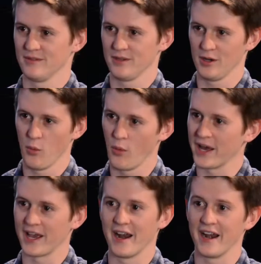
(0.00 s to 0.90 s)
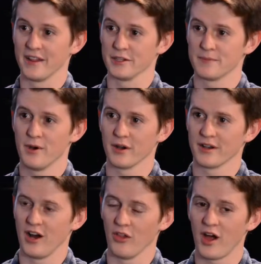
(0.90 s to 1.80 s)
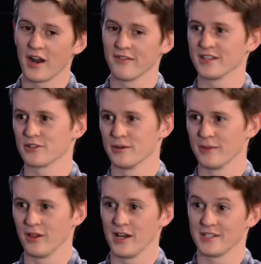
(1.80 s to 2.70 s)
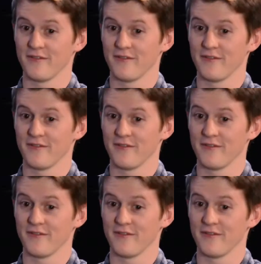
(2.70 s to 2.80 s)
what I got out of this book, a lot of that's going to be lost.